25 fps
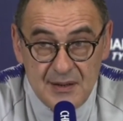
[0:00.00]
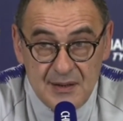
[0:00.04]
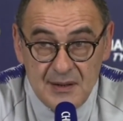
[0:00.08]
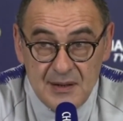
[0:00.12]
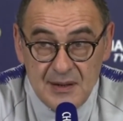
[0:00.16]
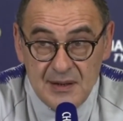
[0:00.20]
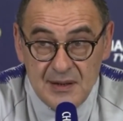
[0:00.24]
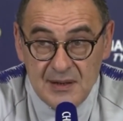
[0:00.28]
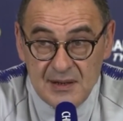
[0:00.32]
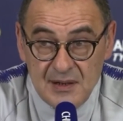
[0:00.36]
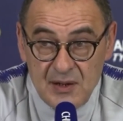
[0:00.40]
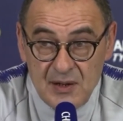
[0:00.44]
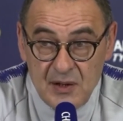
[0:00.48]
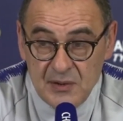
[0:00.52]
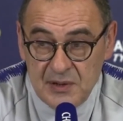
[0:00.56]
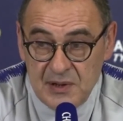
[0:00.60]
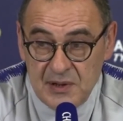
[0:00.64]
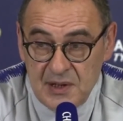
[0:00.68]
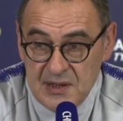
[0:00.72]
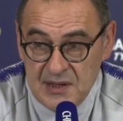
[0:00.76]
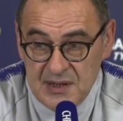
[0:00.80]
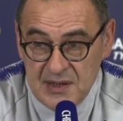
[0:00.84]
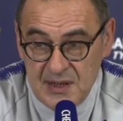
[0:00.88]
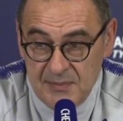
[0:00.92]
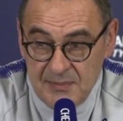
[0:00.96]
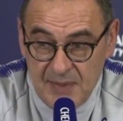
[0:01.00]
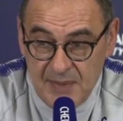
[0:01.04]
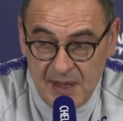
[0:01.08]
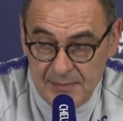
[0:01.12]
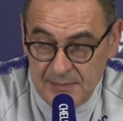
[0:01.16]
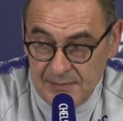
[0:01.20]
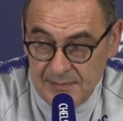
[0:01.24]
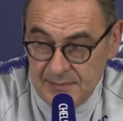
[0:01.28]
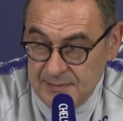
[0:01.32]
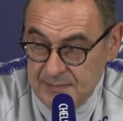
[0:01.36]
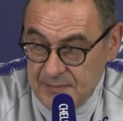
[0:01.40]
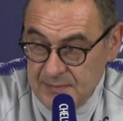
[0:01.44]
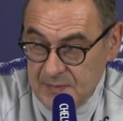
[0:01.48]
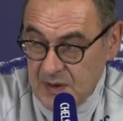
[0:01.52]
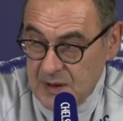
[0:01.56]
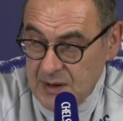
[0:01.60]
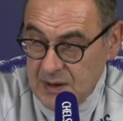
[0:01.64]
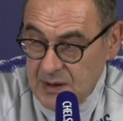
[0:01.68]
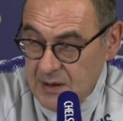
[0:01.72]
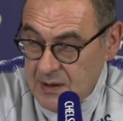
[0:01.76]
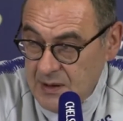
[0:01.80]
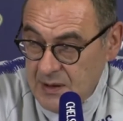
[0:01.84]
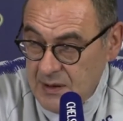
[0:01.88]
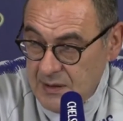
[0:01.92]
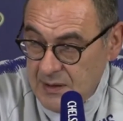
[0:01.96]
It's not easy, but
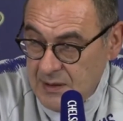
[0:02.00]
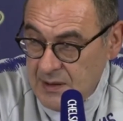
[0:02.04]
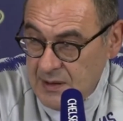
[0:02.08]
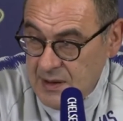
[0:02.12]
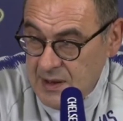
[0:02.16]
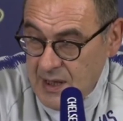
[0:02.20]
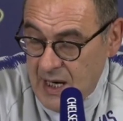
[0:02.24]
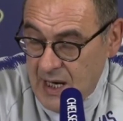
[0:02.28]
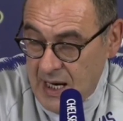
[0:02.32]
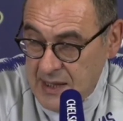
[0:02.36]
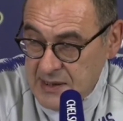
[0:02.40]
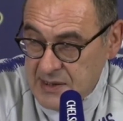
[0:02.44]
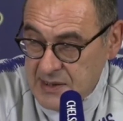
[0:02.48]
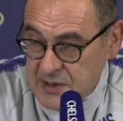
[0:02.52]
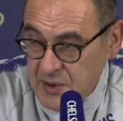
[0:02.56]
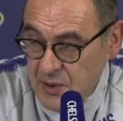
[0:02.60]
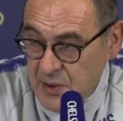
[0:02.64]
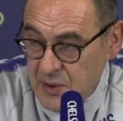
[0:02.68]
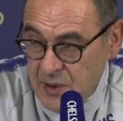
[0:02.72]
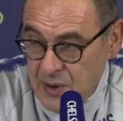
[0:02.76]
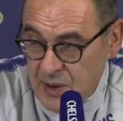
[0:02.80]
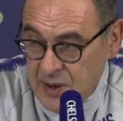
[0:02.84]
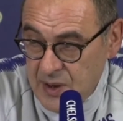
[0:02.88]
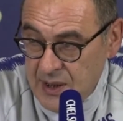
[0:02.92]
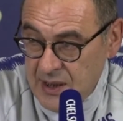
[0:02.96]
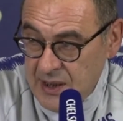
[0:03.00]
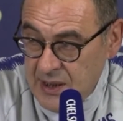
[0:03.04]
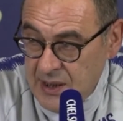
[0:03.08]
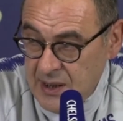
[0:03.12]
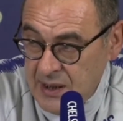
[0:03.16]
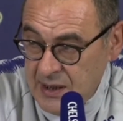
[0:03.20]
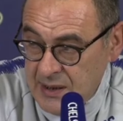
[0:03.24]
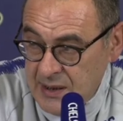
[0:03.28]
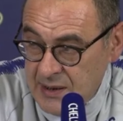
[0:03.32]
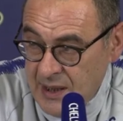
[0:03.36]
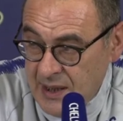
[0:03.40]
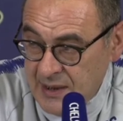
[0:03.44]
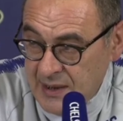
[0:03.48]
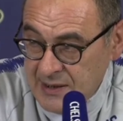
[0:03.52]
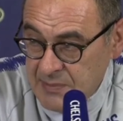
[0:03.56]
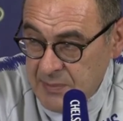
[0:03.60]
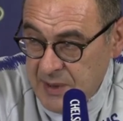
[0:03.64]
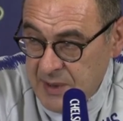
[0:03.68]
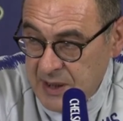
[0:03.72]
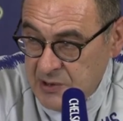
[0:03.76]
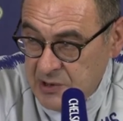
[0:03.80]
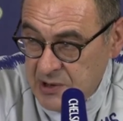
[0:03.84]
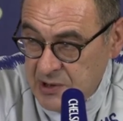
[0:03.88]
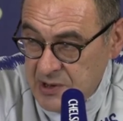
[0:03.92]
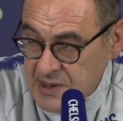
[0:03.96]
I saw in the last
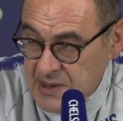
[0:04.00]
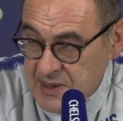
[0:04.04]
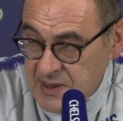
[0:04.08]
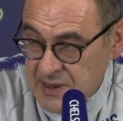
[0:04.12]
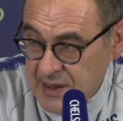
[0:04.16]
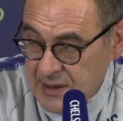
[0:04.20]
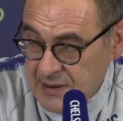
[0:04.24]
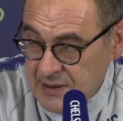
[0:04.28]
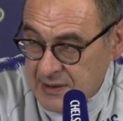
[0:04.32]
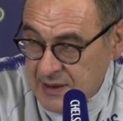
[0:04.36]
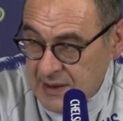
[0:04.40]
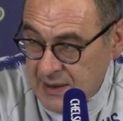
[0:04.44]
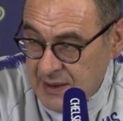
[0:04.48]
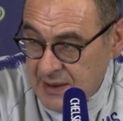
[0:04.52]
matches that